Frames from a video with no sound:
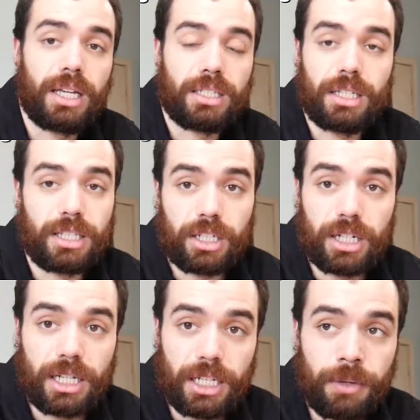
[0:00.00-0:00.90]
It's a
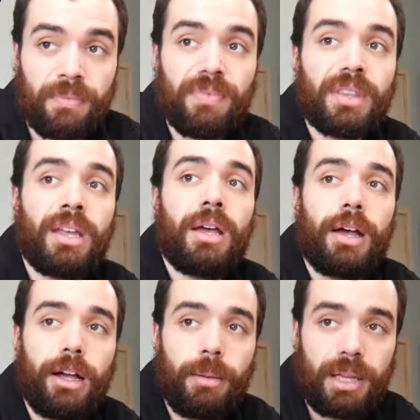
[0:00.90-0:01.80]
good idea.
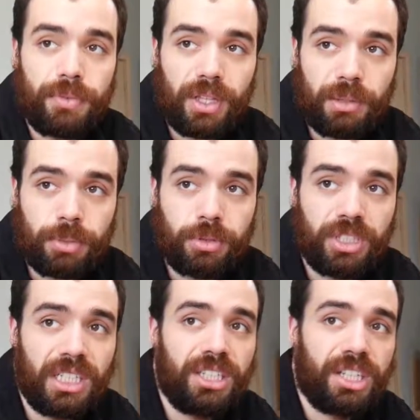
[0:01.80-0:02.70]
If you like
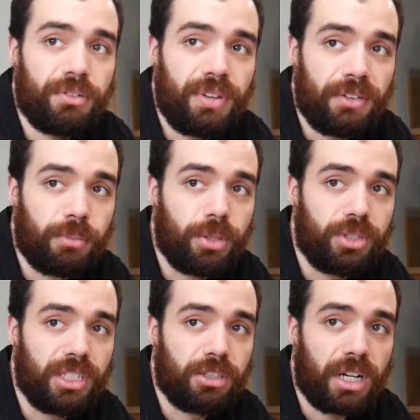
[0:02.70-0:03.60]
blue cheese, you have a favorite
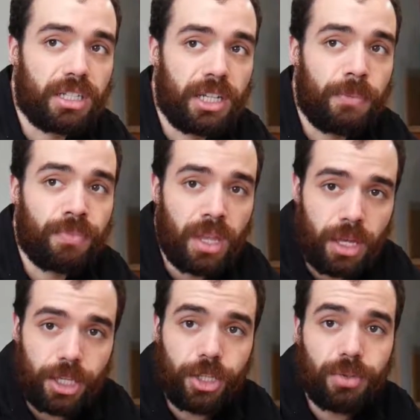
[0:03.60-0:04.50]
blue cheese dressing,
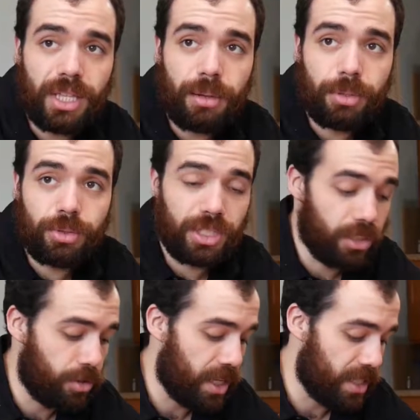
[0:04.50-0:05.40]
use that blue
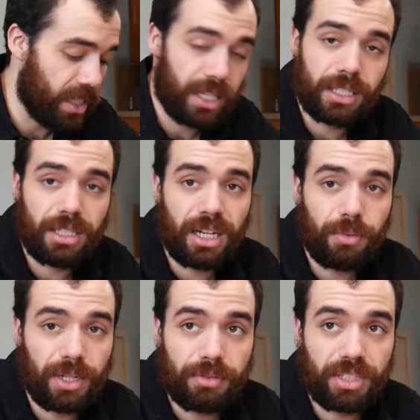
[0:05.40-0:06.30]
cheese dressing
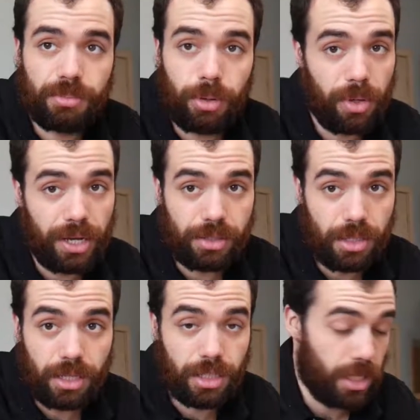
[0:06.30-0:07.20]
instead of whatever this
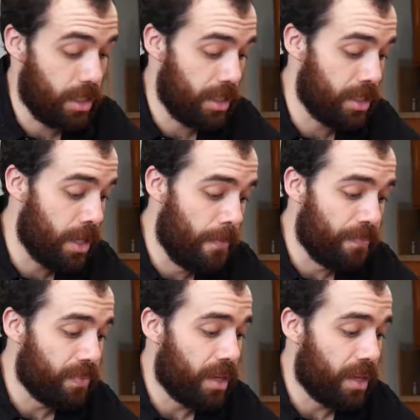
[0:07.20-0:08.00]
Boathouse nonsense is.